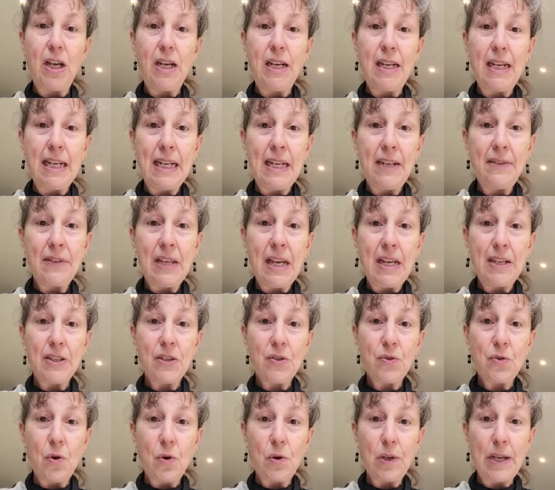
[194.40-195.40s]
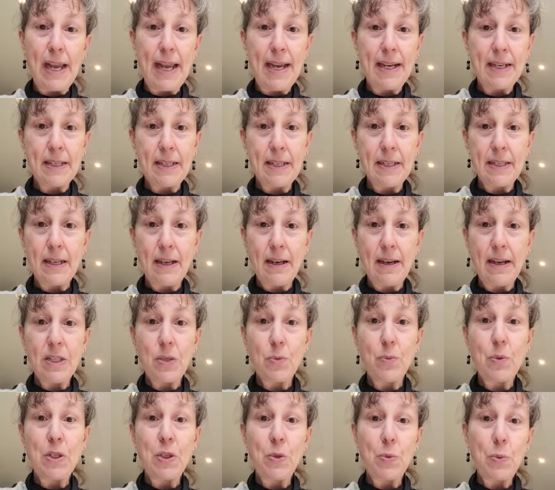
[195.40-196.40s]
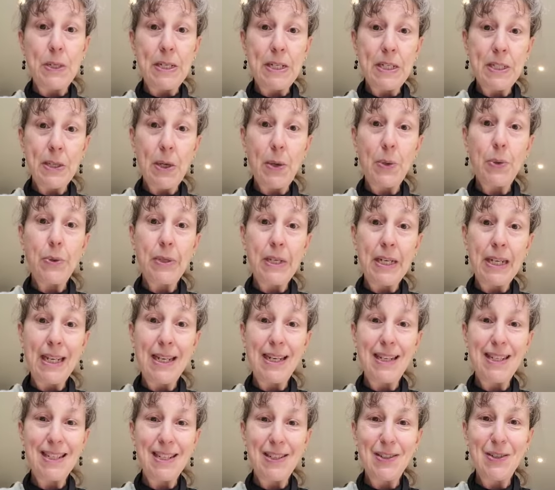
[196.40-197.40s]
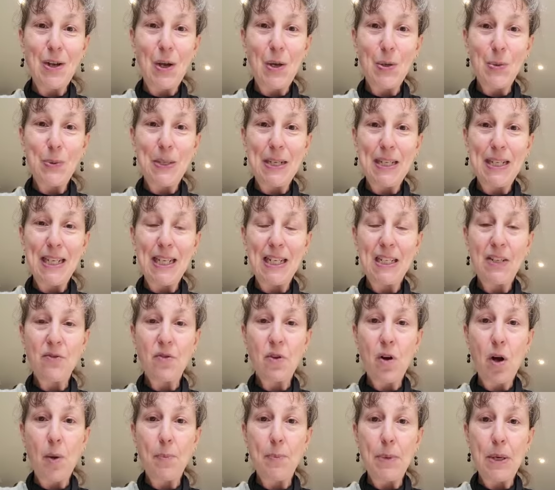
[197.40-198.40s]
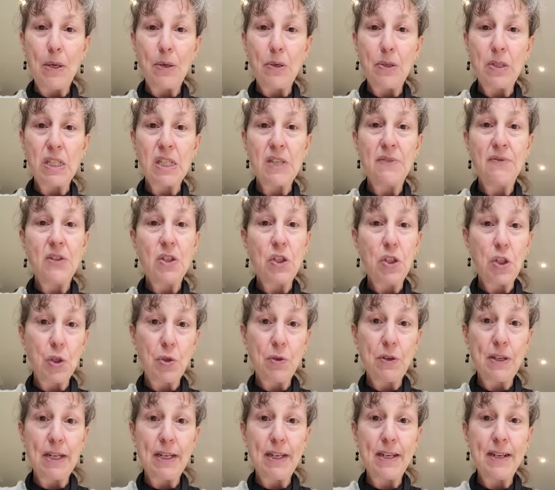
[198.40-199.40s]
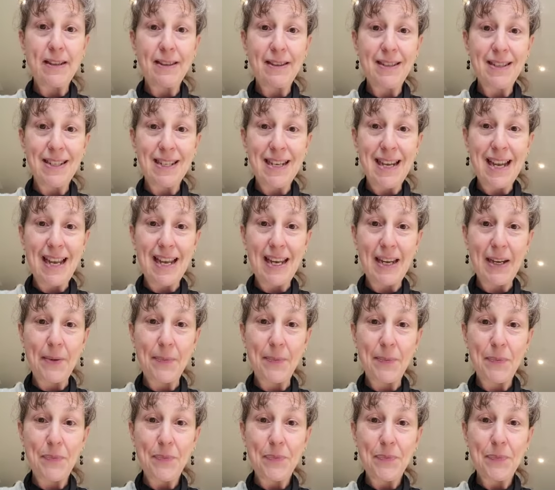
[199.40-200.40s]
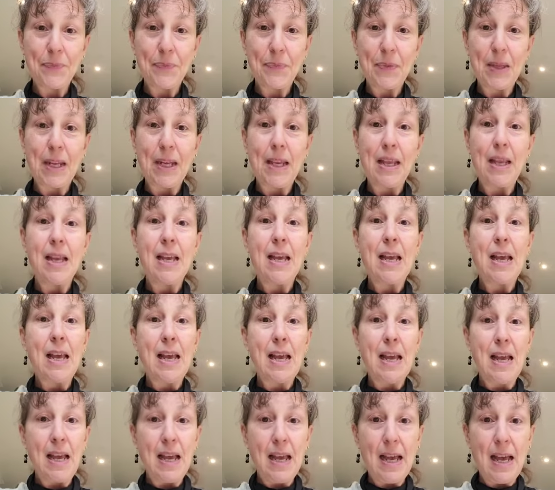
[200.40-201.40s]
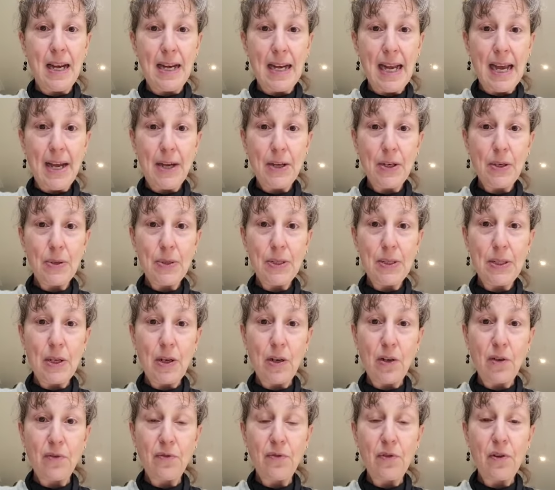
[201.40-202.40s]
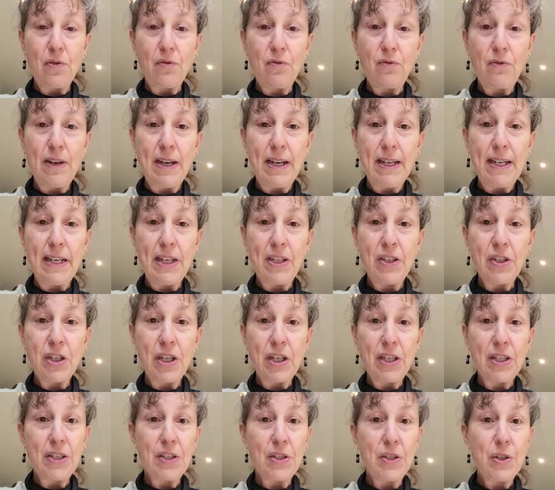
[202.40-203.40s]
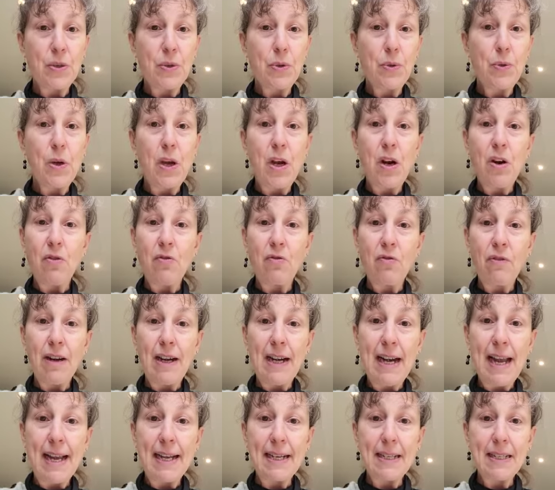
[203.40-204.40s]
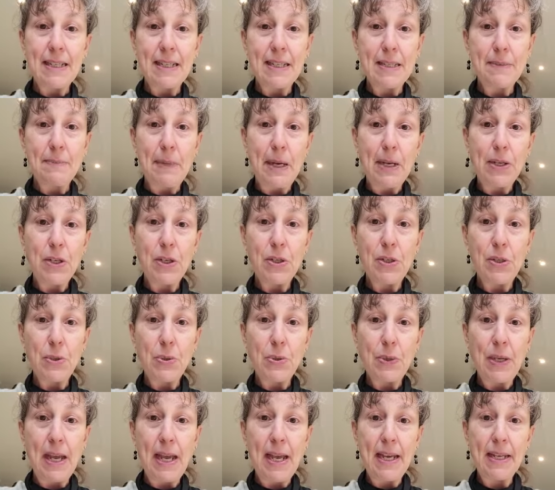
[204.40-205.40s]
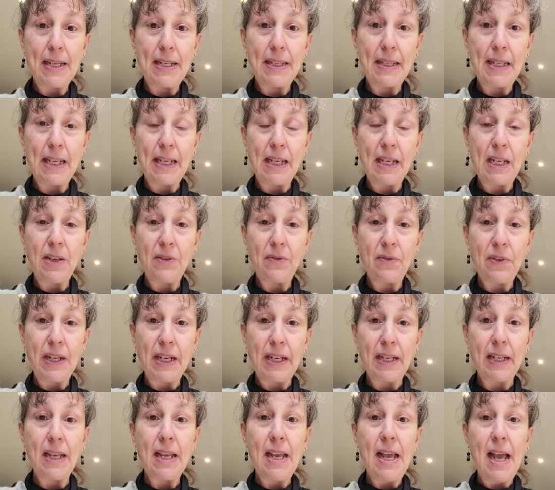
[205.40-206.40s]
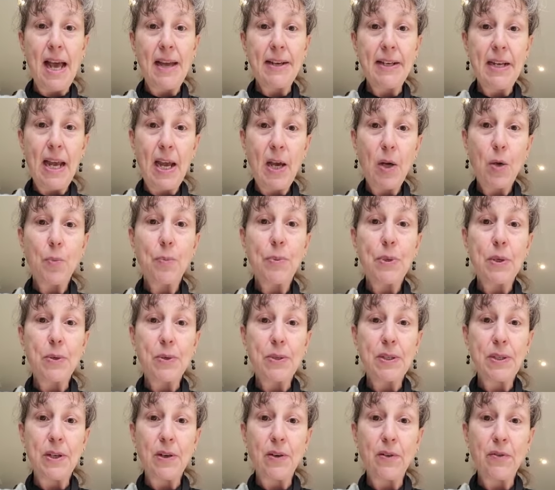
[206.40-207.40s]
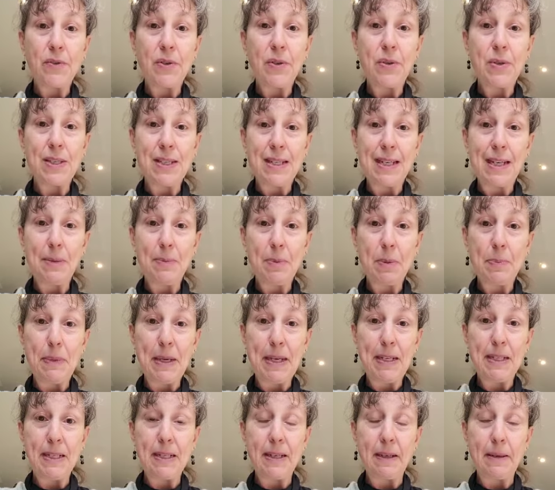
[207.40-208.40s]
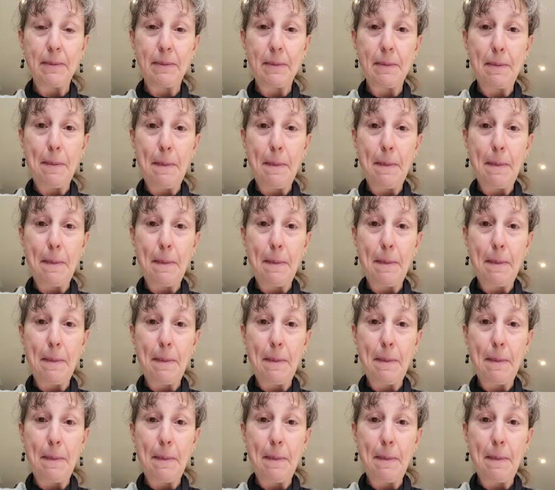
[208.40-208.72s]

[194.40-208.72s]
Leave that strong exercise which we so need and know we need for our bones for during the day. Allow yourself really just to relax as much as you can in the evening and help yourself to sleep better.